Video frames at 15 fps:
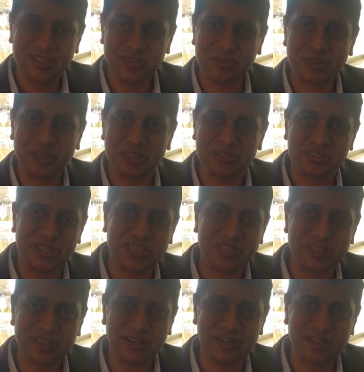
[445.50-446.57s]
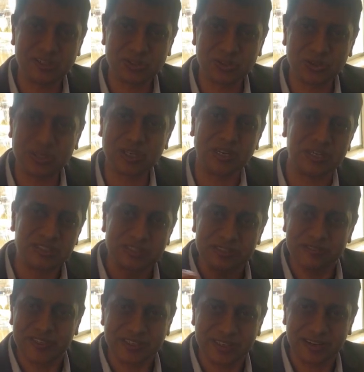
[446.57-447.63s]
you can treat it early, so you can
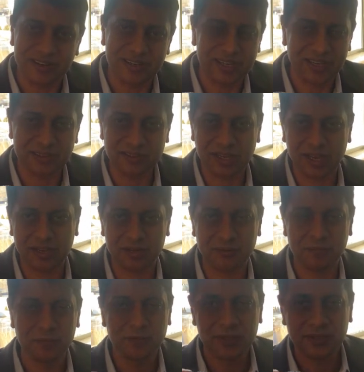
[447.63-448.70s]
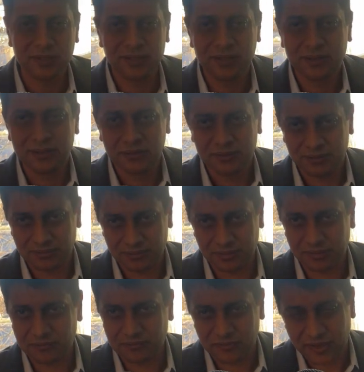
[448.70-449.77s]
intervene early and can
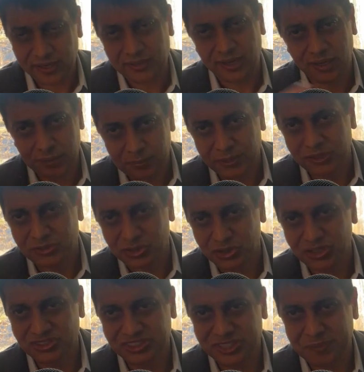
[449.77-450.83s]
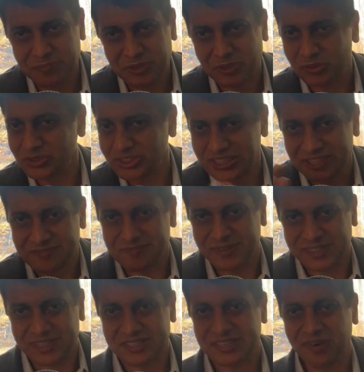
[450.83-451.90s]
in fact help the insurance company to save
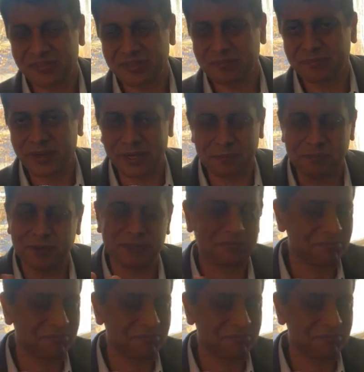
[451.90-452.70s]
money down the pipe. But